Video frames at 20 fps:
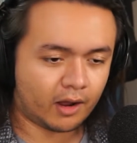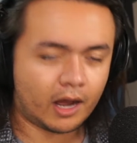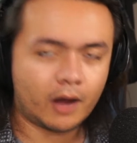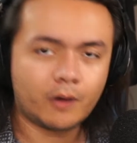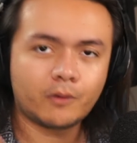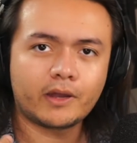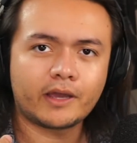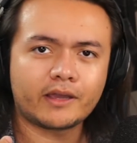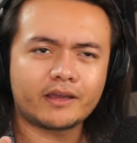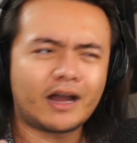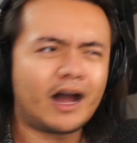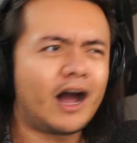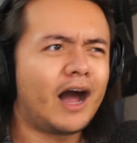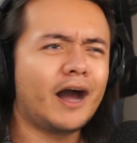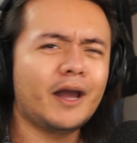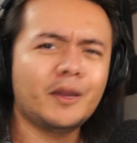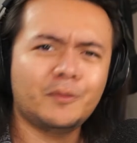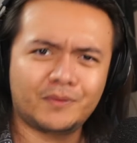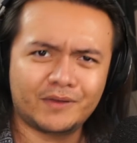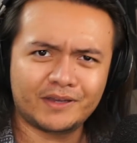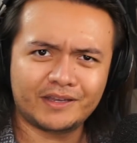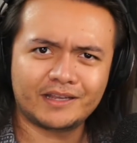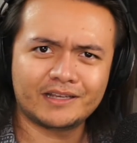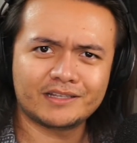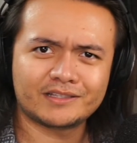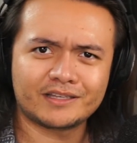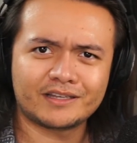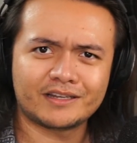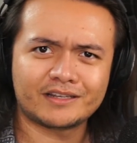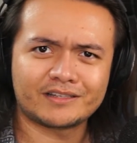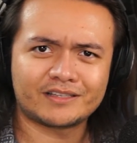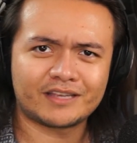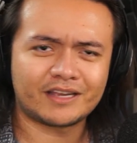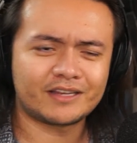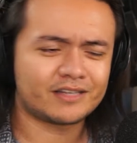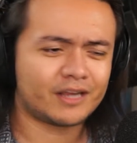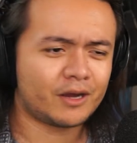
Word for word: how like hype it is in a sense.